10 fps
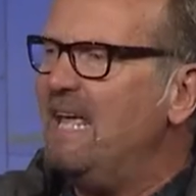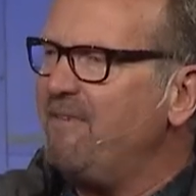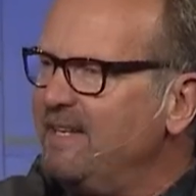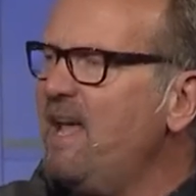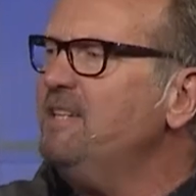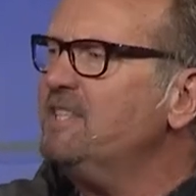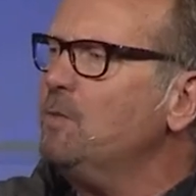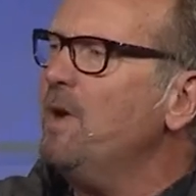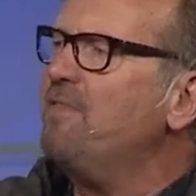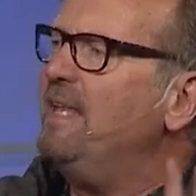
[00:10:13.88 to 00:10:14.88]
If he does it
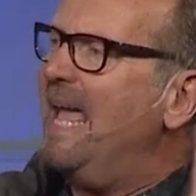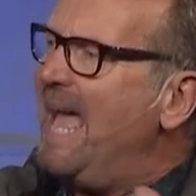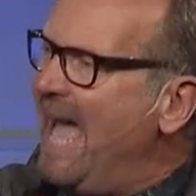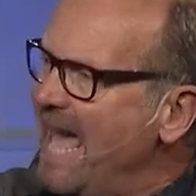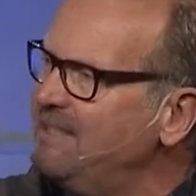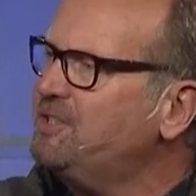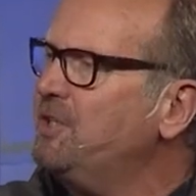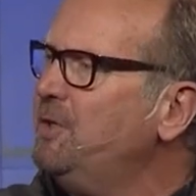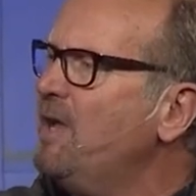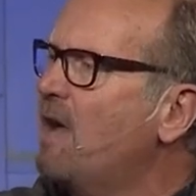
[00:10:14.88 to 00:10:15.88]
with an
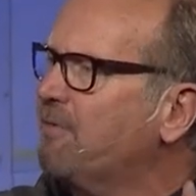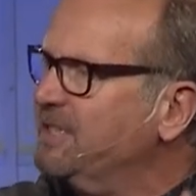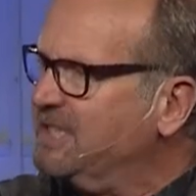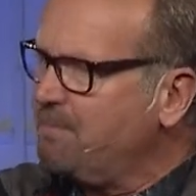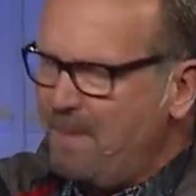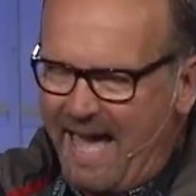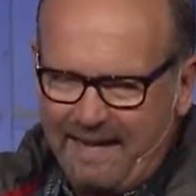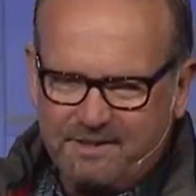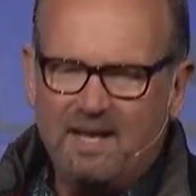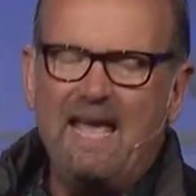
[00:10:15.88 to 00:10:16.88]
attitude of
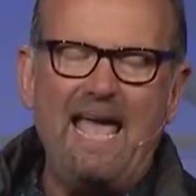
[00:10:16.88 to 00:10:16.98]
respect